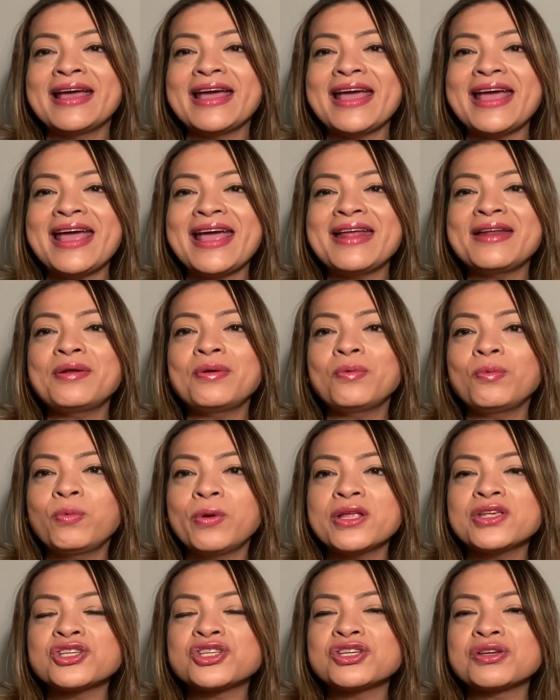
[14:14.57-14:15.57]
and
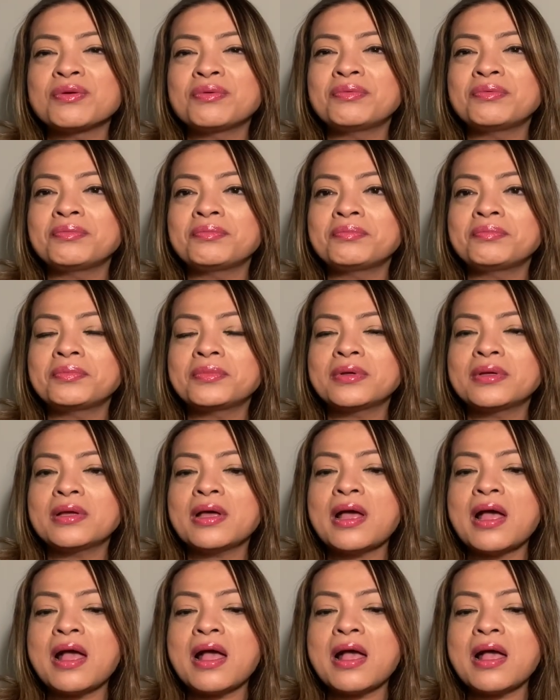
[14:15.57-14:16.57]
which,
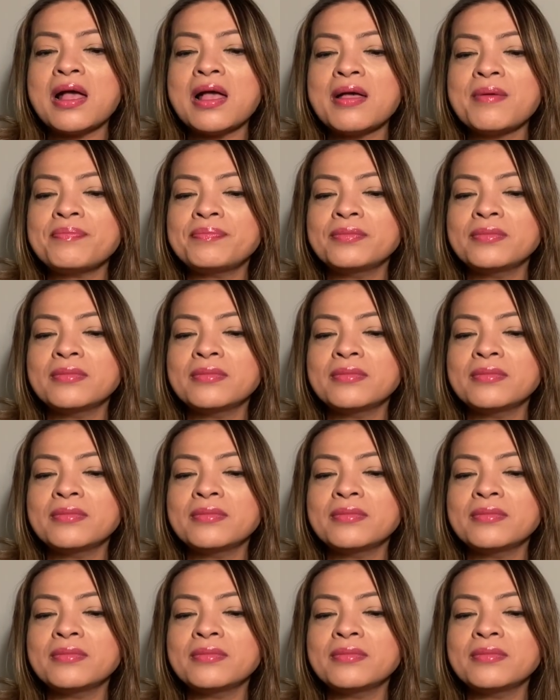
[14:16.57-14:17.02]
and